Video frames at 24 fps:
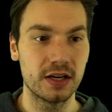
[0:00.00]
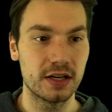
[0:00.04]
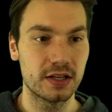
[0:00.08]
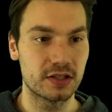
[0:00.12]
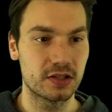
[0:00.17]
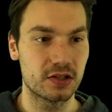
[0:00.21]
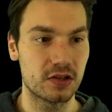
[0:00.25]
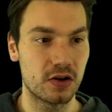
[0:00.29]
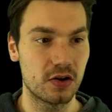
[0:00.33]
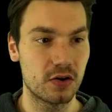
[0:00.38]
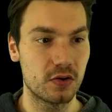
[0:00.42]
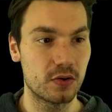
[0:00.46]

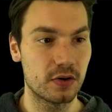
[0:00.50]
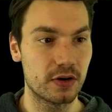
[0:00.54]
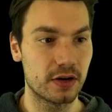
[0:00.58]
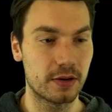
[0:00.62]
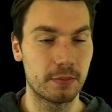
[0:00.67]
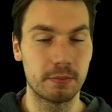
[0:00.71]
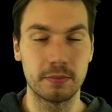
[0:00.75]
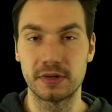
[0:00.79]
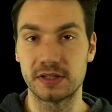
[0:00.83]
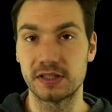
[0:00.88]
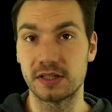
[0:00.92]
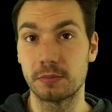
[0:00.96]
So
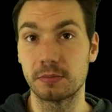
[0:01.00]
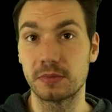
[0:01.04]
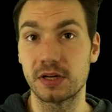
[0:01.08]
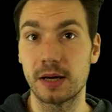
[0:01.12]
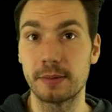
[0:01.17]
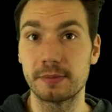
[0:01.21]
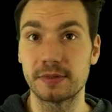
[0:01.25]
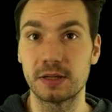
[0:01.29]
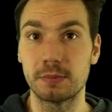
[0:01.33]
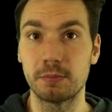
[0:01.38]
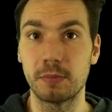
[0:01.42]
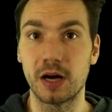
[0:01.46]

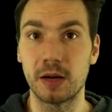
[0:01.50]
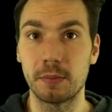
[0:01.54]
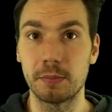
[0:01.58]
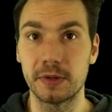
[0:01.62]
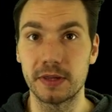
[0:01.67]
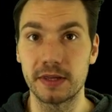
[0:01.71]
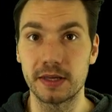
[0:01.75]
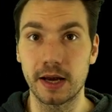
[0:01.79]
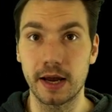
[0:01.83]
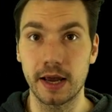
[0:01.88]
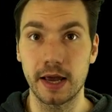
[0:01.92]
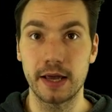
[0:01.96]
sometimes it might be
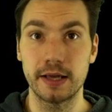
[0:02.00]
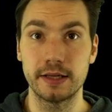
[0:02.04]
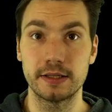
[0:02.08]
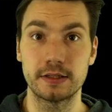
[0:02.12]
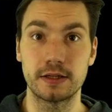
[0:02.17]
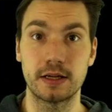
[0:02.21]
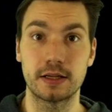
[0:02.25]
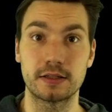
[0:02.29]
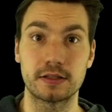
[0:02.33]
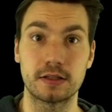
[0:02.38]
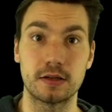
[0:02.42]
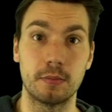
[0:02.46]
the case
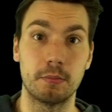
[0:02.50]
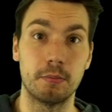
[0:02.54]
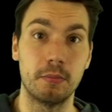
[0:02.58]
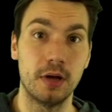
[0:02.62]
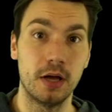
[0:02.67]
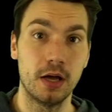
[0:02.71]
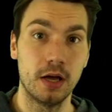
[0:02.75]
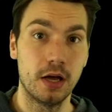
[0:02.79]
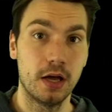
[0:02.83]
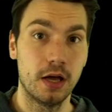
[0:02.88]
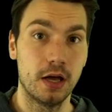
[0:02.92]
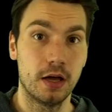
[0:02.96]
that some
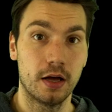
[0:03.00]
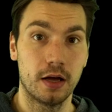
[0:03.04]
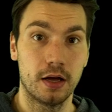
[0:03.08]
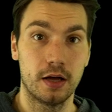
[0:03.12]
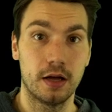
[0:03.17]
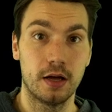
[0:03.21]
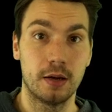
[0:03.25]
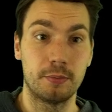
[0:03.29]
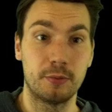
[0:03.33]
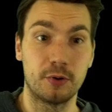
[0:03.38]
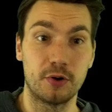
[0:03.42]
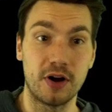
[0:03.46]

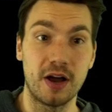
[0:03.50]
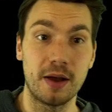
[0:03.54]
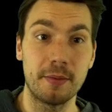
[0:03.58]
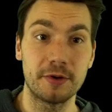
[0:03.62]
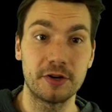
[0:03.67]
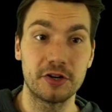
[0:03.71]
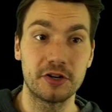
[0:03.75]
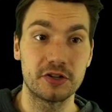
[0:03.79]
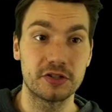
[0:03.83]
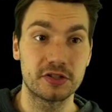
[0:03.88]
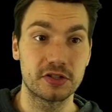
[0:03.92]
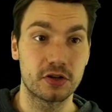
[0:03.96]

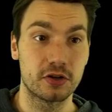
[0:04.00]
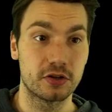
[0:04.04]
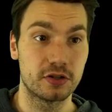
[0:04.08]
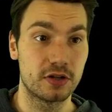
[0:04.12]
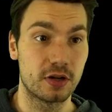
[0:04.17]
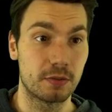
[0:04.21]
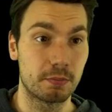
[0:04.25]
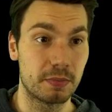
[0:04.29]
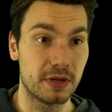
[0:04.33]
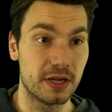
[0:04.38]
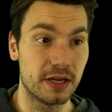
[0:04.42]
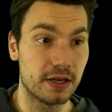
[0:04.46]
parameters could
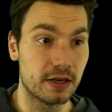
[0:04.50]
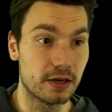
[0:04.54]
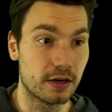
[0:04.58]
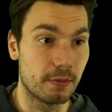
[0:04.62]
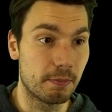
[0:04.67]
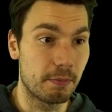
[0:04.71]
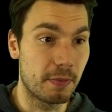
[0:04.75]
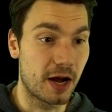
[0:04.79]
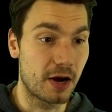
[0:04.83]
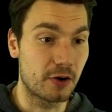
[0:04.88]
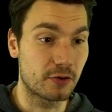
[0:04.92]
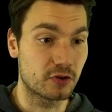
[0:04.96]
not be
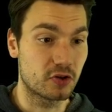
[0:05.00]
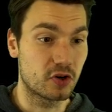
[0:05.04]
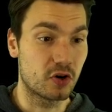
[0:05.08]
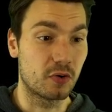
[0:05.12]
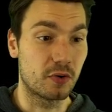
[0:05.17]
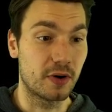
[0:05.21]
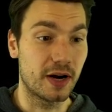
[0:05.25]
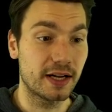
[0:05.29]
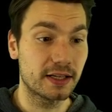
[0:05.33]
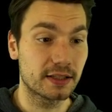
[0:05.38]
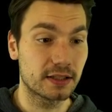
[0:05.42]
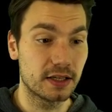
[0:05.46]
bound
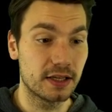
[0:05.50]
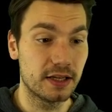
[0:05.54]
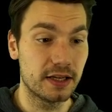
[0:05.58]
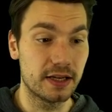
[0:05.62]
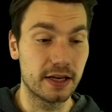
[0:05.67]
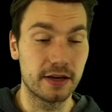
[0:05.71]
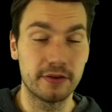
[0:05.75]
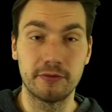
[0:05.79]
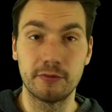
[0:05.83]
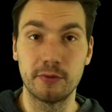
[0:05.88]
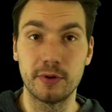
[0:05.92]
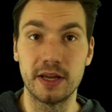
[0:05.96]

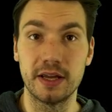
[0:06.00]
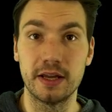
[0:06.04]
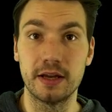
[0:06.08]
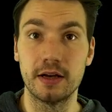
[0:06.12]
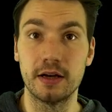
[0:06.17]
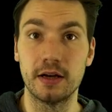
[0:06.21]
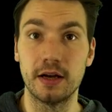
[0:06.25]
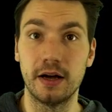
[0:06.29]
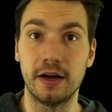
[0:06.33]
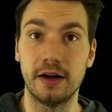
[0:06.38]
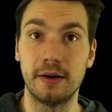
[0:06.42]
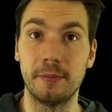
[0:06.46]
correctly if we
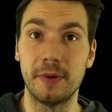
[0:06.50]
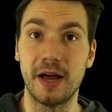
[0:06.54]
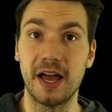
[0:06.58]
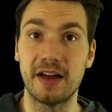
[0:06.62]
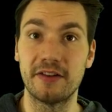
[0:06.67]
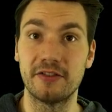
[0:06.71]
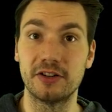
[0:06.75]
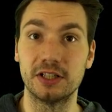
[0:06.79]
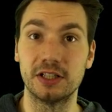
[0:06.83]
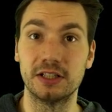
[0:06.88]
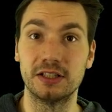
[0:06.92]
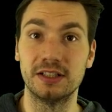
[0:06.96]

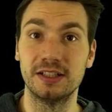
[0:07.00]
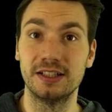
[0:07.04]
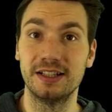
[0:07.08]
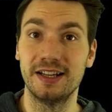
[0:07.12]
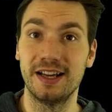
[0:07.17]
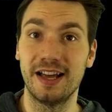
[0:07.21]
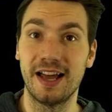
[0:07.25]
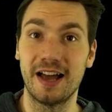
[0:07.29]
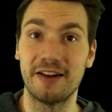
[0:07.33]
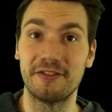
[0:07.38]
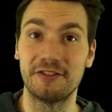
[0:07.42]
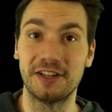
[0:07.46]
have
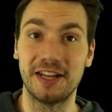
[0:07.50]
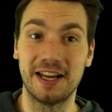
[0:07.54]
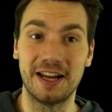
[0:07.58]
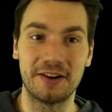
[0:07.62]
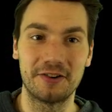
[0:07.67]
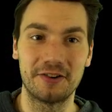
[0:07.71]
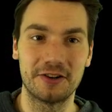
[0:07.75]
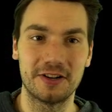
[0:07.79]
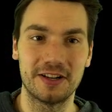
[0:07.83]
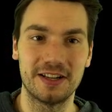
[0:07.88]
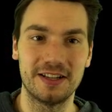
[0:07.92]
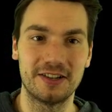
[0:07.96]
an
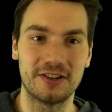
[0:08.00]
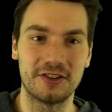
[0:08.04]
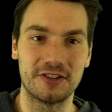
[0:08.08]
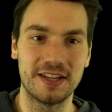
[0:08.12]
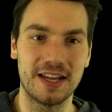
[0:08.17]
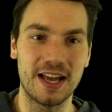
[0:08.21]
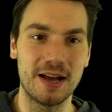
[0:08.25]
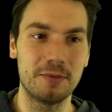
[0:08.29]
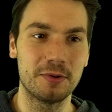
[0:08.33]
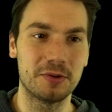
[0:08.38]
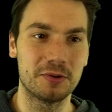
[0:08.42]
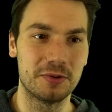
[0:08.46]
error in our
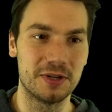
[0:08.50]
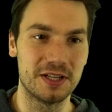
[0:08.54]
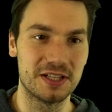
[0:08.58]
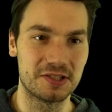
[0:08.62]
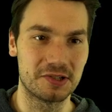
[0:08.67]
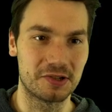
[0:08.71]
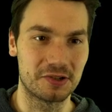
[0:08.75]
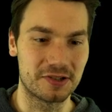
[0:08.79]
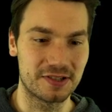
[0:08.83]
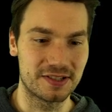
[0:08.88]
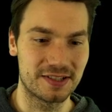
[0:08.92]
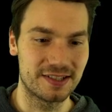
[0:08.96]
YAML
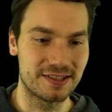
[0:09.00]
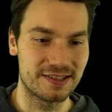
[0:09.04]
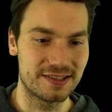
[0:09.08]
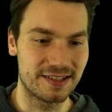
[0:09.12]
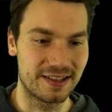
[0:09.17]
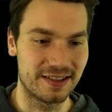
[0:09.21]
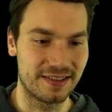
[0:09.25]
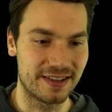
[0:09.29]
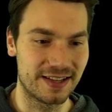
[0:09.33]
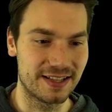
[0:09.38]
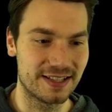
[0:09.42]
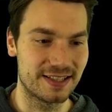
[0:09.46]
resources
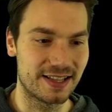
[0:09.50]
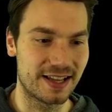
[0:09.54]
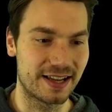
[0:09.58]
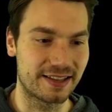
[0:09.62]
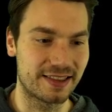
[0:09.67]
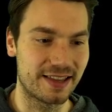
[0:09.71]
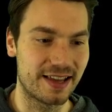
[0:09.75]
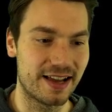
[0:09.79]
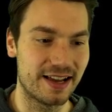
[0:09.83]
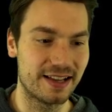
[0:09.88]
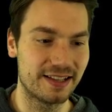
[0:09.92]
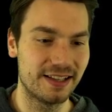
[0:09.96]
and things like
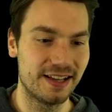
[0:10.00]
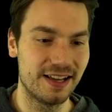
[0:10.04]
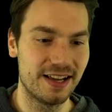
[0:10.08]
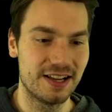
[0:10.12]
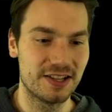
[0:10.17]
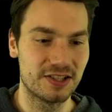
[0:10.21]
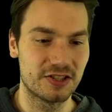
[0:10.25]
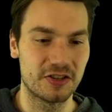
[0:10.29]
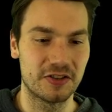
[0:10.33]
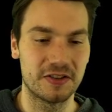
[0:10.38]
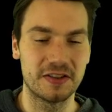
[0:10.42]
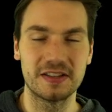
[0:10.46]
that.
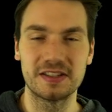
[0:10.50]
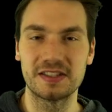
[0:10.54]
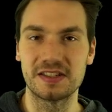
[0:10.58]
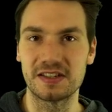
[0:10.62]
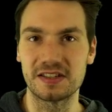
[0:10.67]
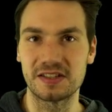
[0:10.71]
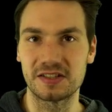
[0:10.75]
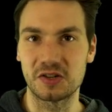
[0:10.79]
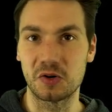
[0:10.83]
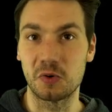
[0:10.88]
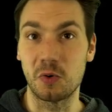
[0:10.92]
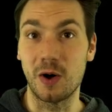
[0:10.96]
So this
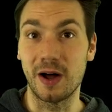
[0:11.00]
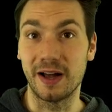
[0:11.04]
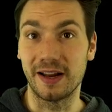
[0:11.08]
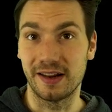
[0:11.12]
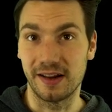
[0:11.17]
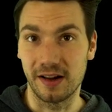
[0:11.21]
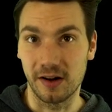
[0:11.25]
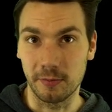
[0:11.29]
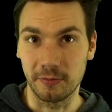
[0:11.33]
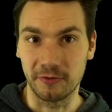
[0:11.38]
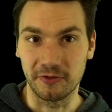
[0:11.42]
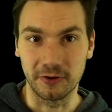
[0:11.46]
is quite
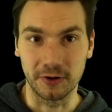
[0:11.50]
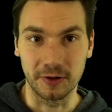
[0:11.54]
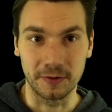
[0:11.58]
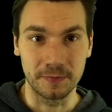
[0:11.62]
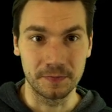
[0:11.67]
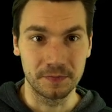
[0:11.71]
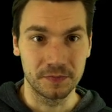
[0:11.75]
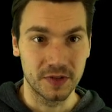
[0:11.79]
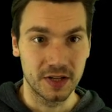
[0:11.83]
helpful.